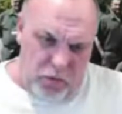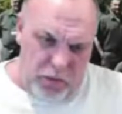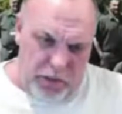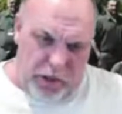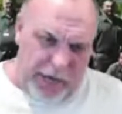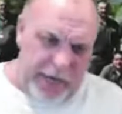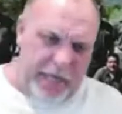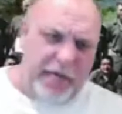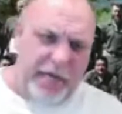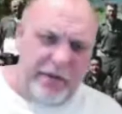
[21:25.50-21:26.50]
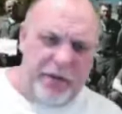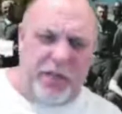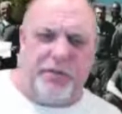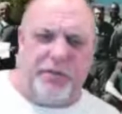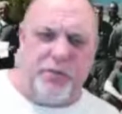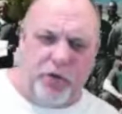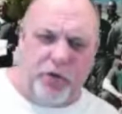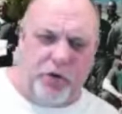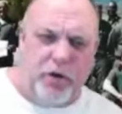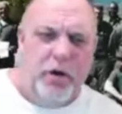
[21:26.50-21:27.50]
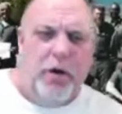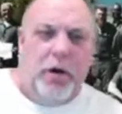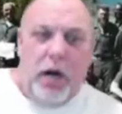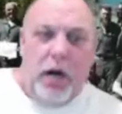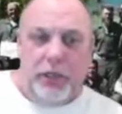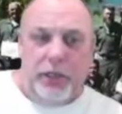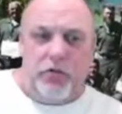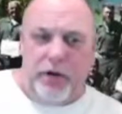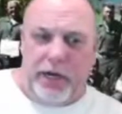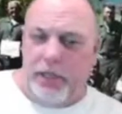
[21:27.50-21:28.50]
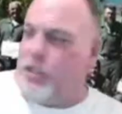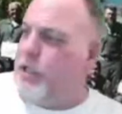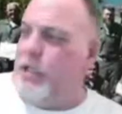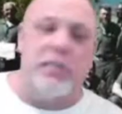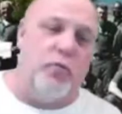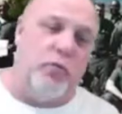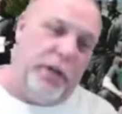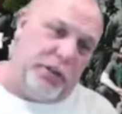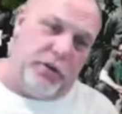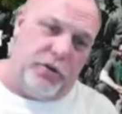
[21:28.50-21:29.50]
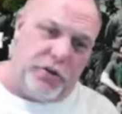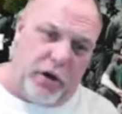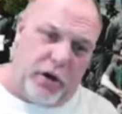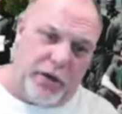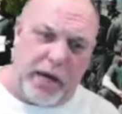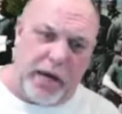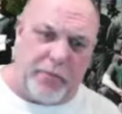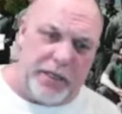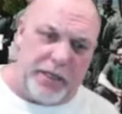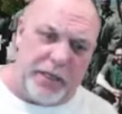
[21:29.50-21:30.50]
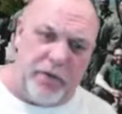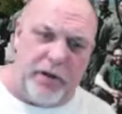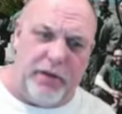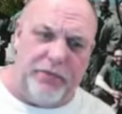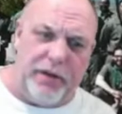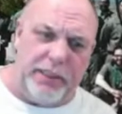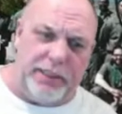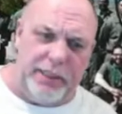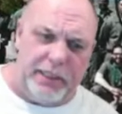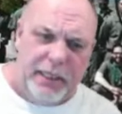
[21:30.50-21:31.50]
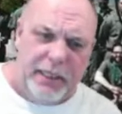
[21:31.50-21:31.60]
I got to give this reporter a little credit. She did some research on camps that they don't have fences.